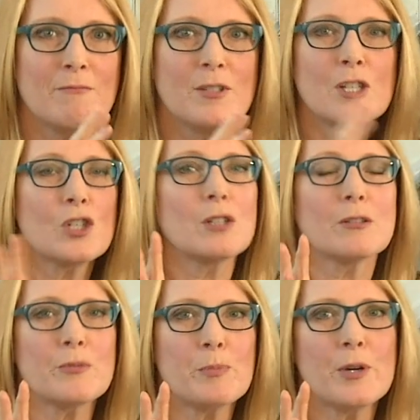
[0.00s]

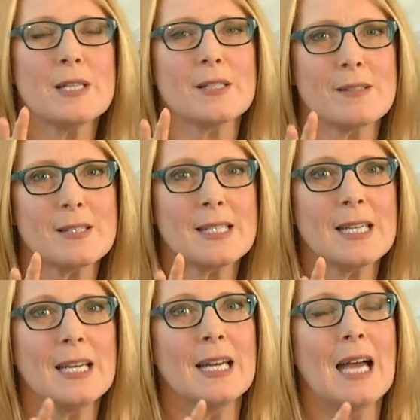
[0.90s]
digital presence
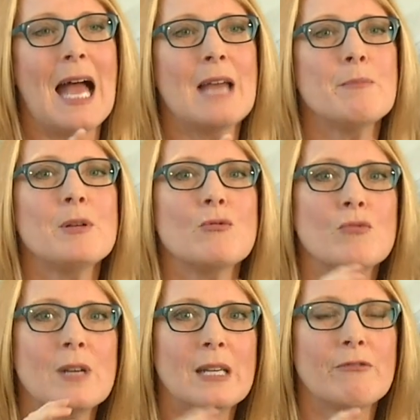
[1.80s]
and be
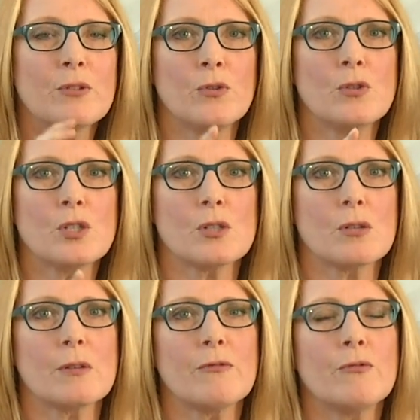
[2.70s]
ready for the future.
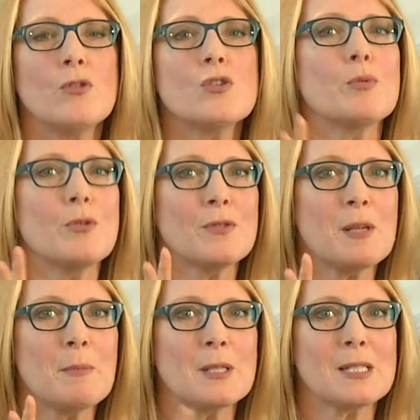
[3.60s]
So it future-proofs
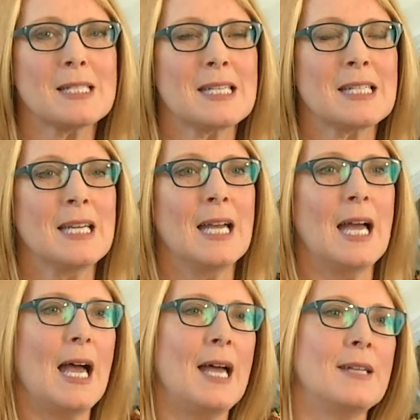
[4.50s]
their businesses,
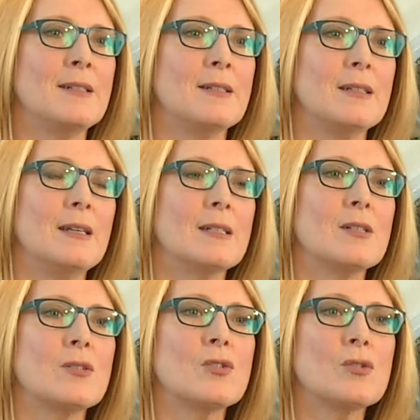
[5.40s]
and
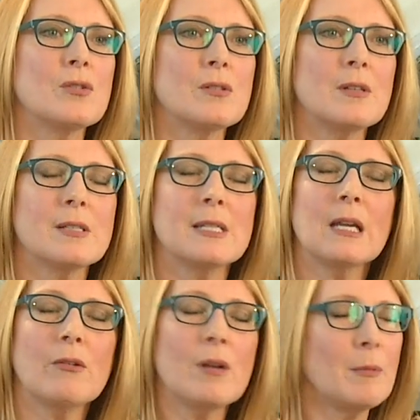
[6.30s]
it's an
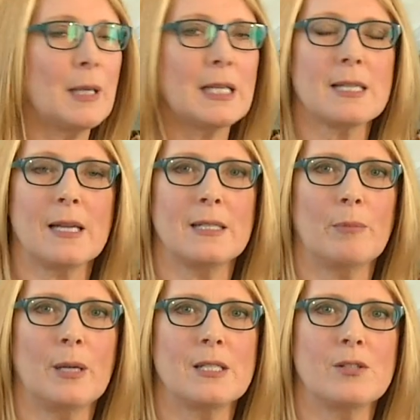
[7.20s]
incredibly exciting
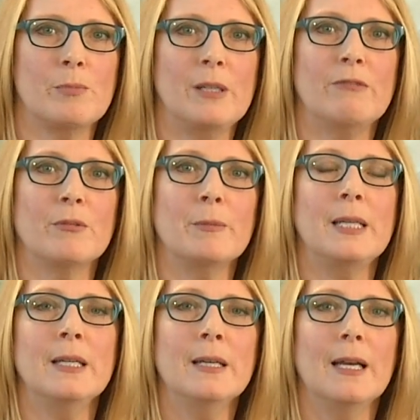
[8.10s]
place to be for
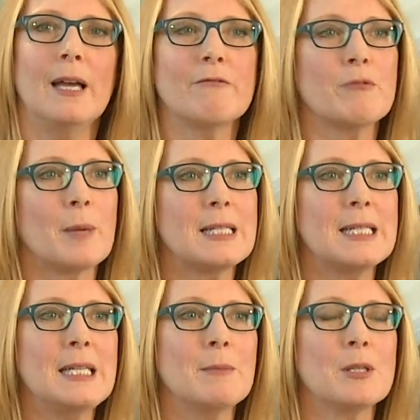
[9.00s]
me and for my
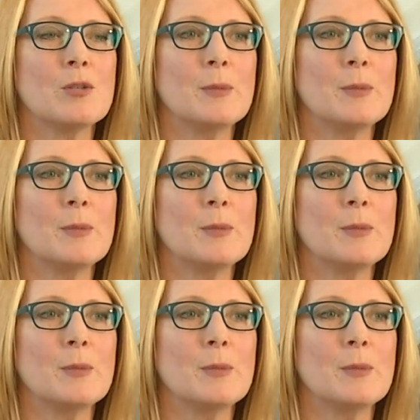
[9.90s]
team, and to